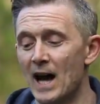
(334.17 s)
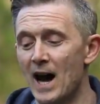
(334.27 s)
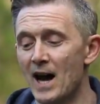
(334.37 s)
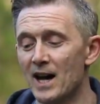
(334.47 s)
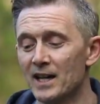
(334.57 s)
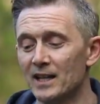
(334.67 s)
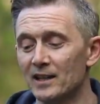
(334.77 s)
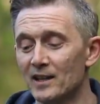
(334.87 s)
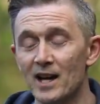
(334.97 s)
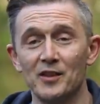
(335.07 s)
I
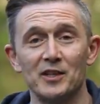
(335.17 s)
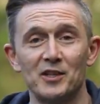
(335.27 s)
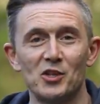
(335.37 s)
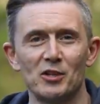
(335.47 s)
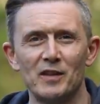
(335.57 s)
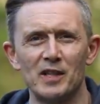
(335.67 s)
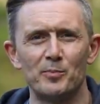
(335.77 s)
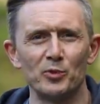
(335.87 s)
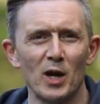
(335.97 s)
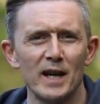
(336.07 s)
like the addition of these
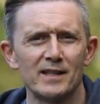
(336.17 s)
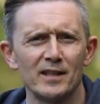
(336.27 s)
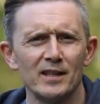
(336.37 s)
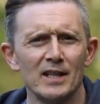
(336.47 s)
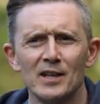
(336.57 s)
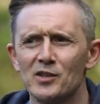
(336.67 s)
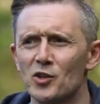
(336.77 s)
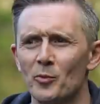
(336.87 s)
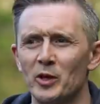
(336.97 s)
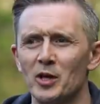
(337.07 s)
brighter,
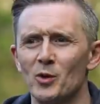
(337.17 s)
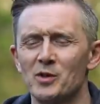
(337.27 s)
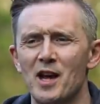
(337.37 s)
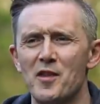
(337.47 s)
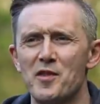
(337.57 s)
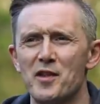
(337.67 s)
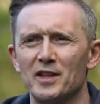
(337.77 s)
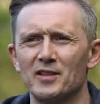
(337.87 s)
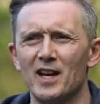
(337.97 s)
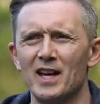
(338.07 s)
summery notes. I
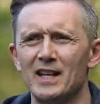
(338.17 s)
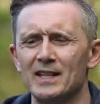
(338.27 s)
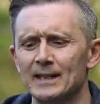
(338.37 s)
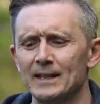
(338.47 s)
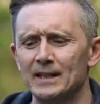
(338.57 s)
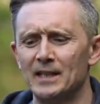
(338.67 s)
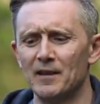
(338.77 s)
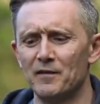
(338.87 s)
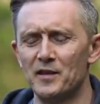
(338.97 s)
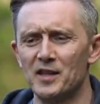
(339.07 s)
think they
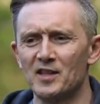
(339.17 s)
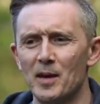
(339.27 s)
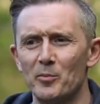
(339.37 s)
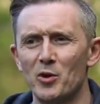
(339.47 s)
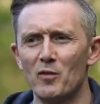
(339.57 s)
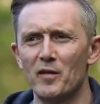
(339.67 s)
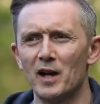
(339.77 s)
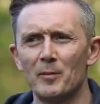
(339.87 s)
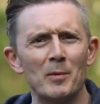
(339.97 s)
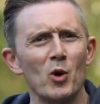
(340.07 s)
give the scent
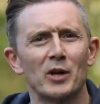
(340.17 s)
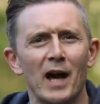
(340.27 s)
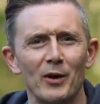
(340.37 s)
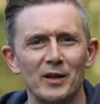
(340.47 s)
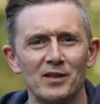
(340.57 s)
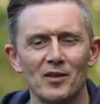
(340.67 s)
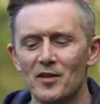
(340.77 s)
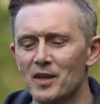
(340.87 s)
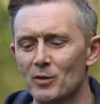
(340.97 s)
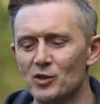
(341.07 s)
profile a bit more character than
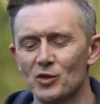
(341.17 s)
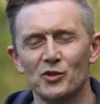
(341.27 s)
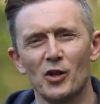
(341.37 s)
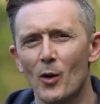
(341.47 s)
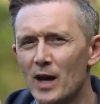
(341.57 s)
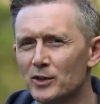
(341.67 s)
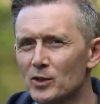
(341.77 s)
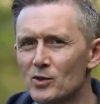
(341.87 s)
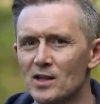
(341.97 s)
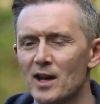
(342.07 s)
the original, so I
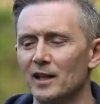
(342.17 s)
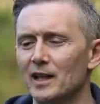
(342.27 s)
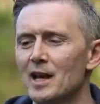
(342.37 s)
do slightly